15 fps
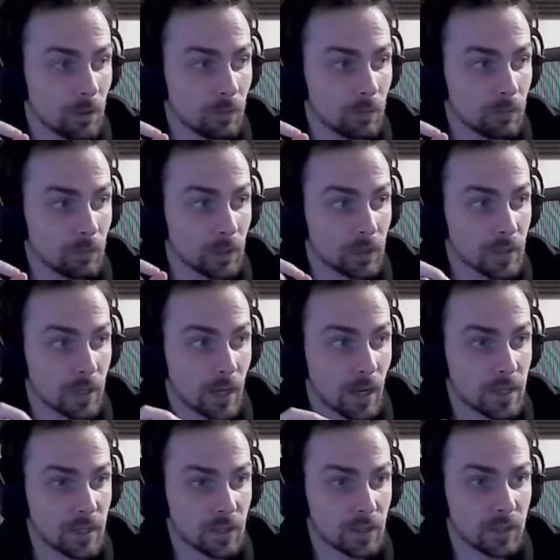Because
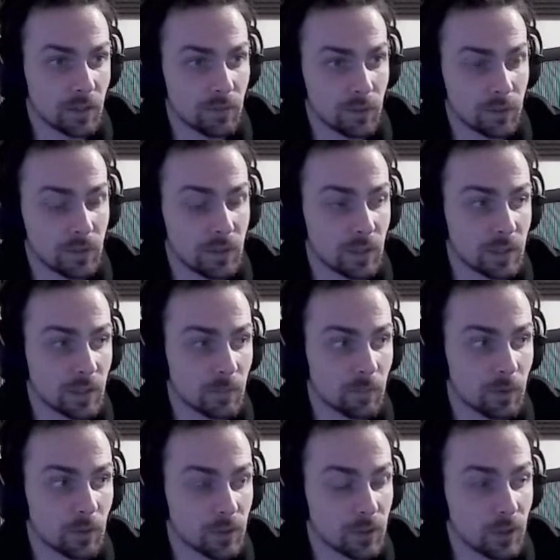as I said for this
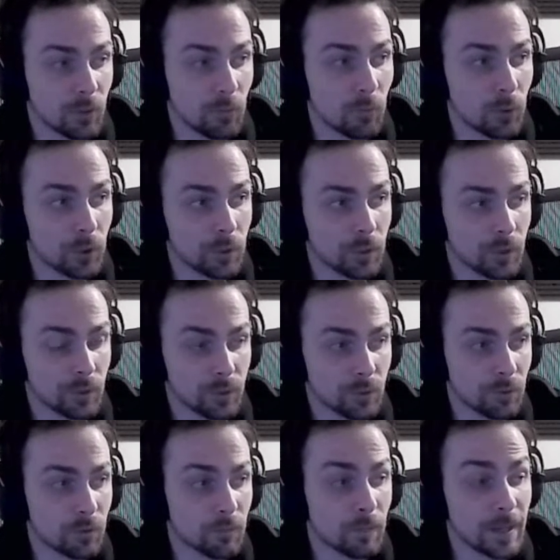example, a
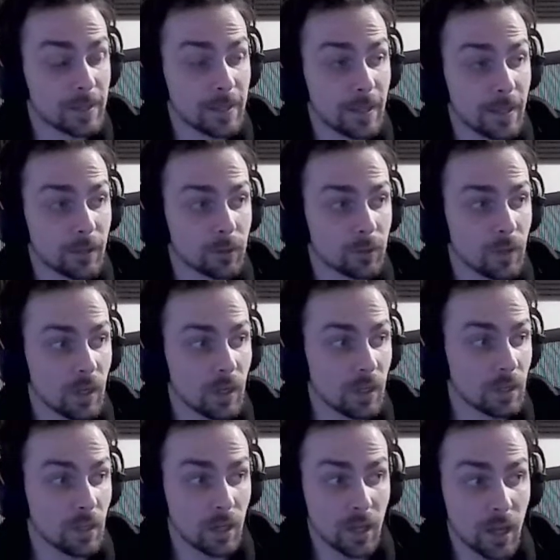student might tell you,
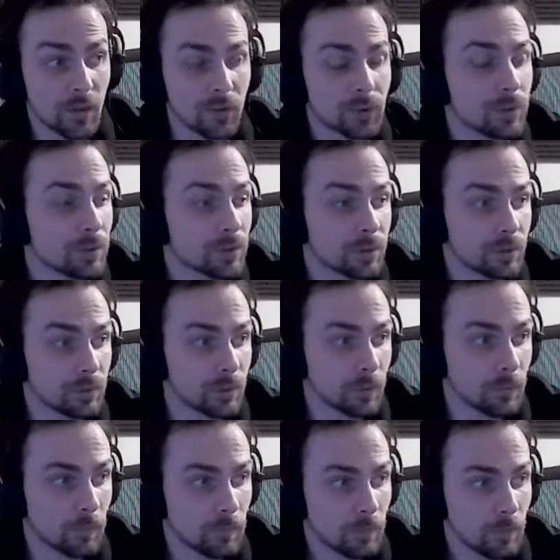yeah, I've understood.
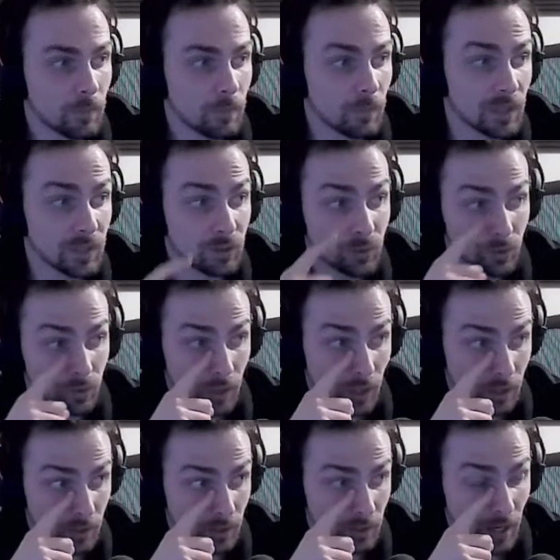But
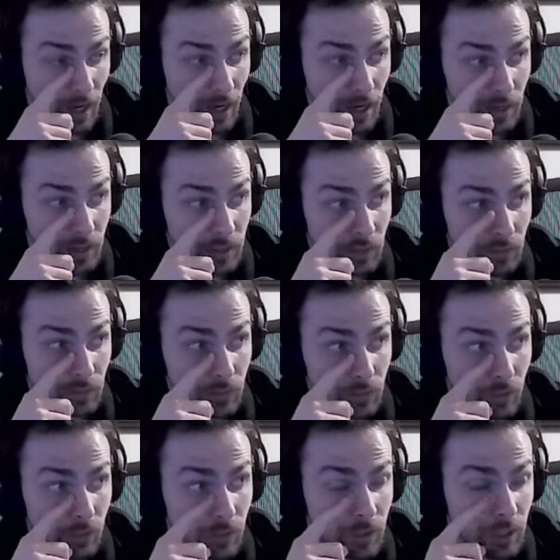in their eyes, if you
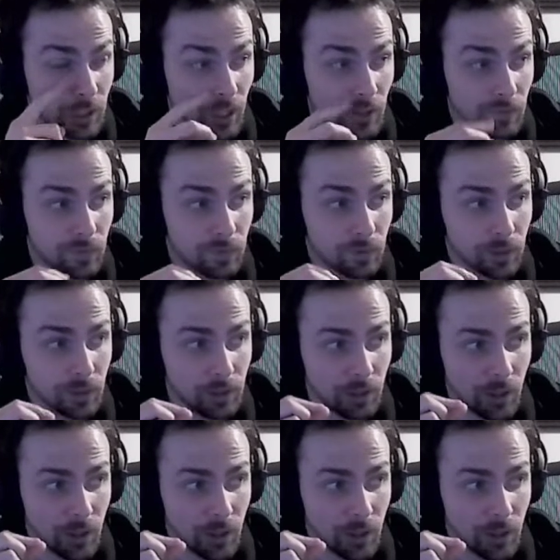look carefully,